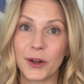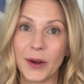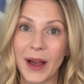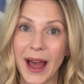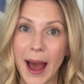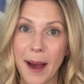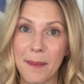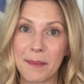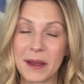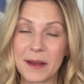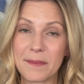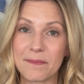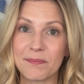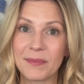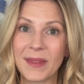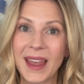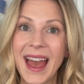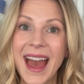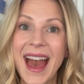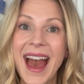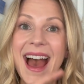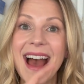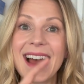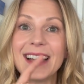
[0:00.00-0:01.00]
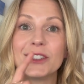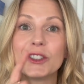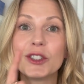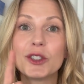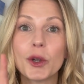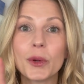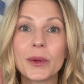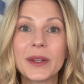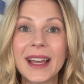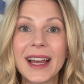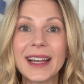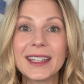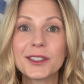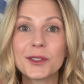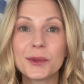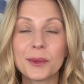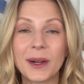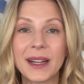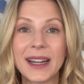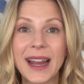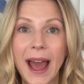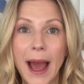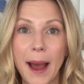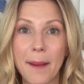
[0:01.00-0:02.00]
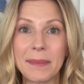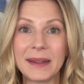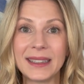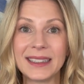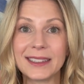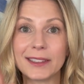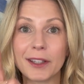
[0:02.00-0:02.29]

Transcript: happen. And so guess what happens?